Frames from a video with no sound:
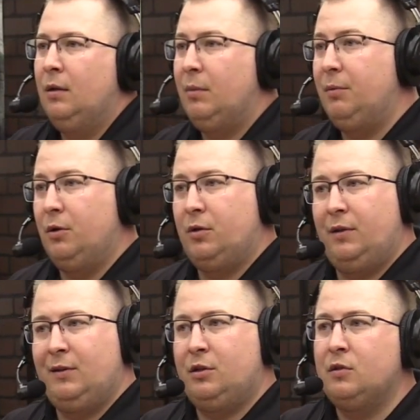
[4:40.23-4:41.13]
Maybe your
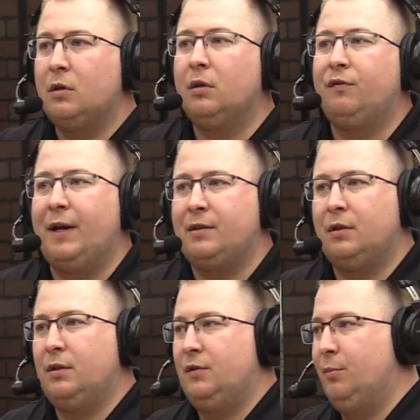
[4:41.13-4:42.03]
transitions are a little
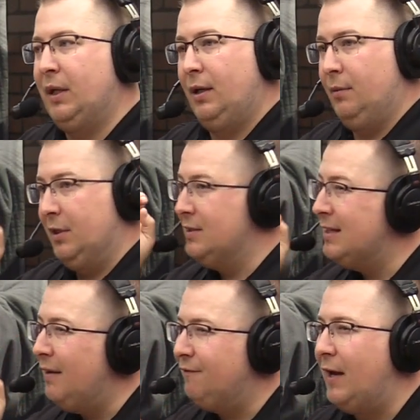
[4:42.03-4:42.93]
faster because you're picking up the
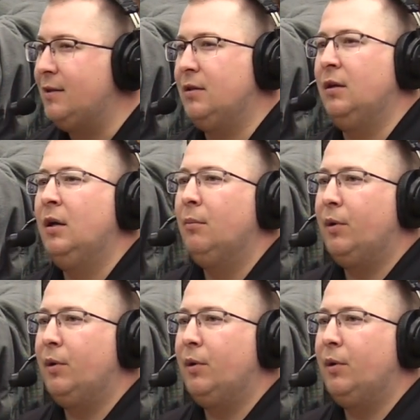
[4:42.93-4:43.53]
sight faster,